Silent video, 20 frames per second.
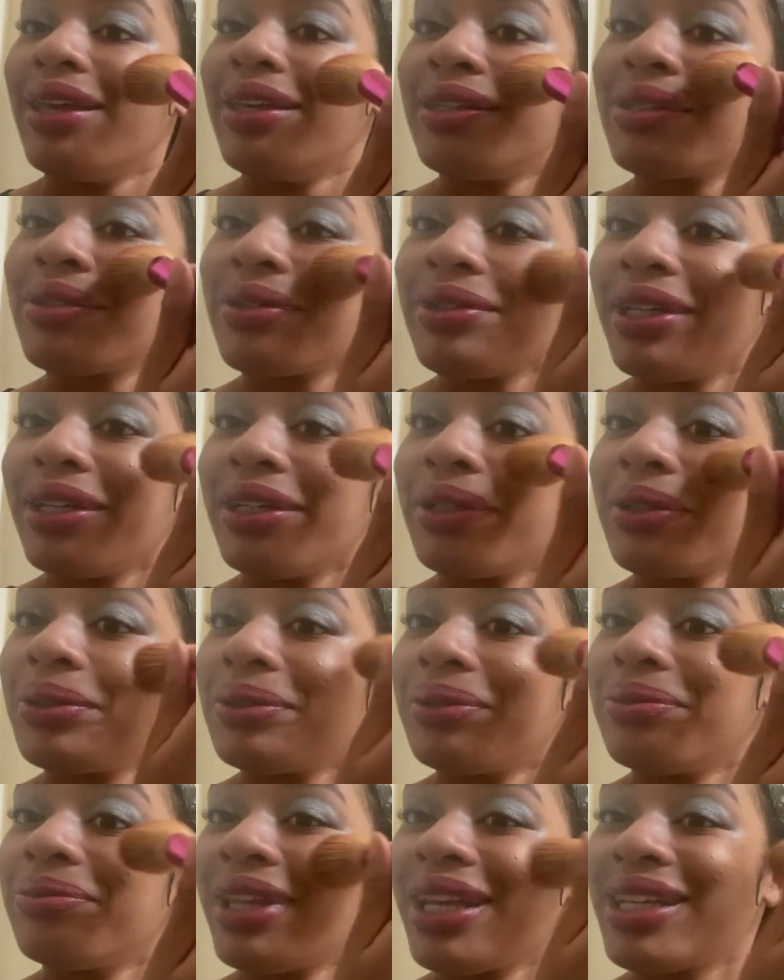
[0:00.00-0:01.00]
so yeah, yo,
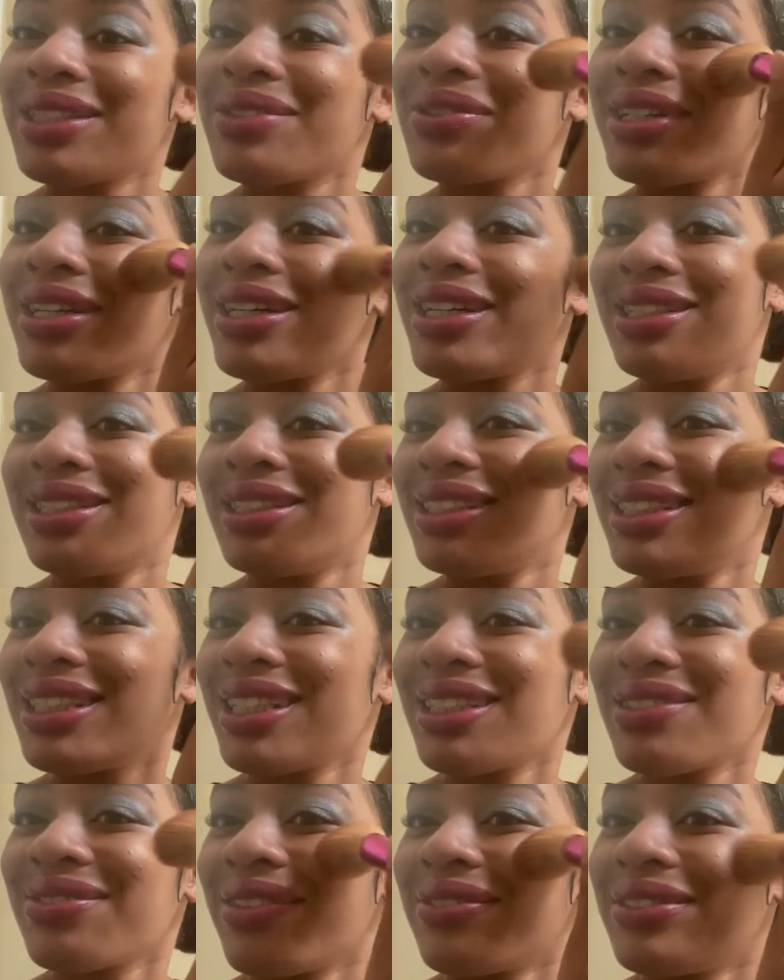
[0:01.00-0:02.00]
that's what I,
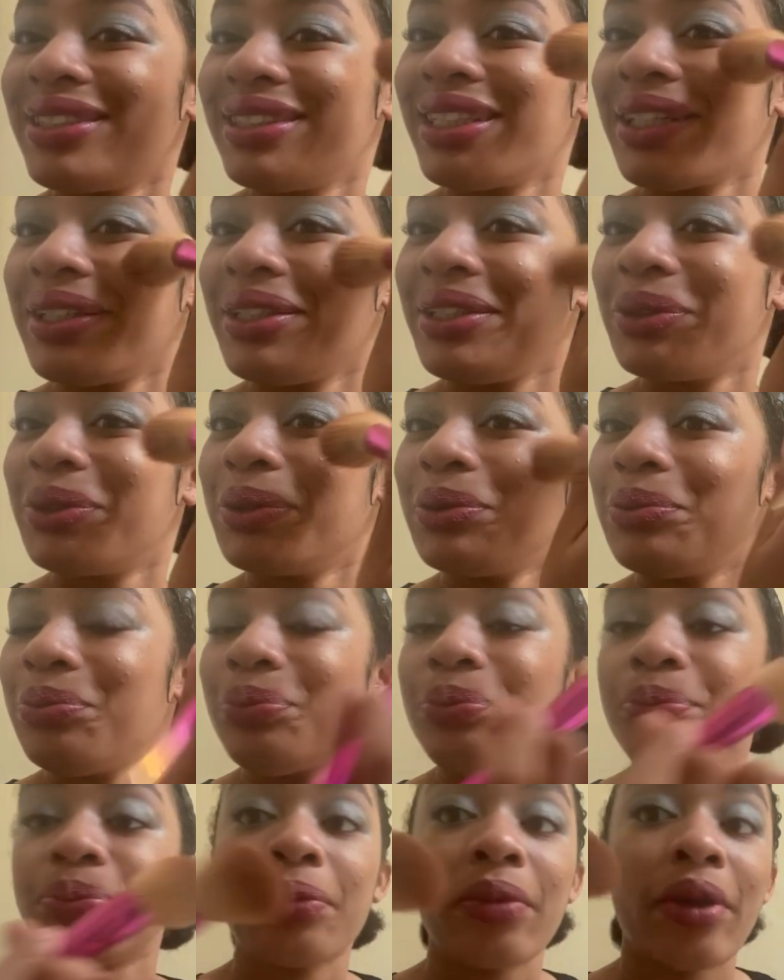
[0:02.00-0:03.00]
that's what I want to tell you.
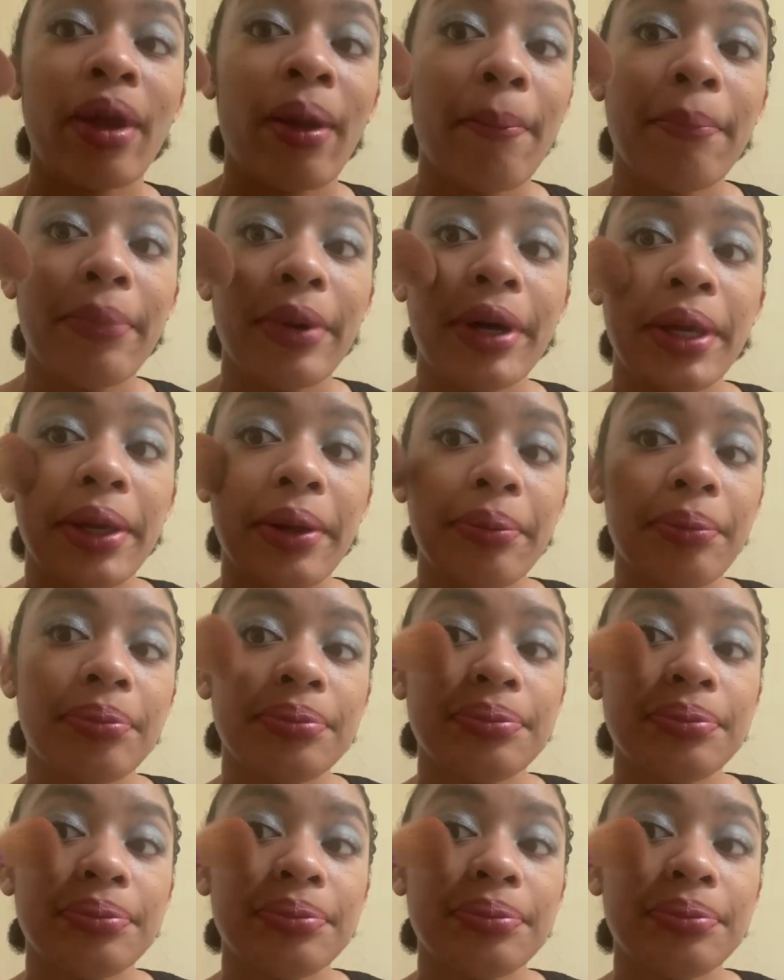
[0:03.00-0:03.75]
But,